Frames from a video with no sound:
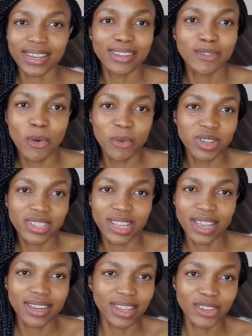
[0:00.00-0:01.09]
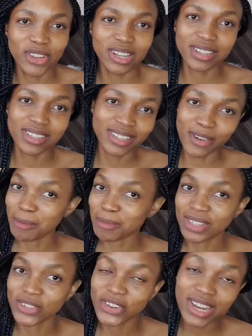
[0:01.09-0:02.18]
No words can actually describe the
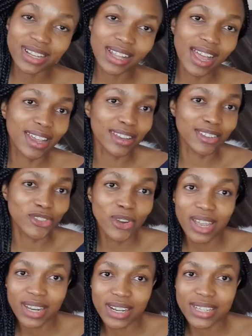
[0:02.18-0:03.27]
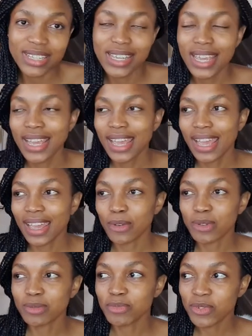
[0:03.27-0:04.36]
trail. I enjoyed it. It
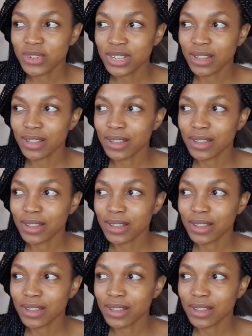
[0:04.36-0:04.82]
was brutal.